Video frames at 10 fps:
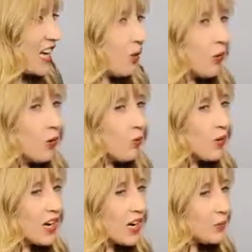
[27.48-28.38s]
Well, what
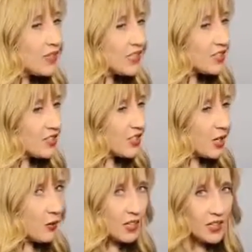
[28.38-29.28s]
I would like to
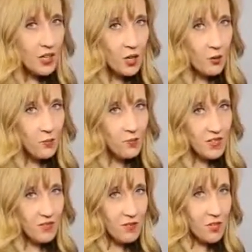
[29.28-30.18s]
know, and I hope the
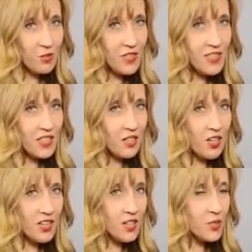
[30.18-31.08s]
Investor Intel
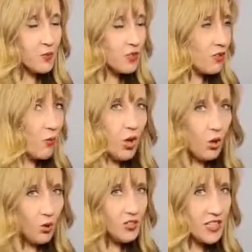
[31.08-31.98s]
audience will
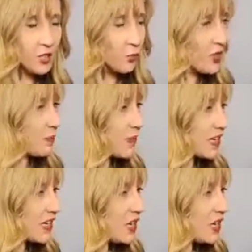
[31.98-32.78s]
hold here with me,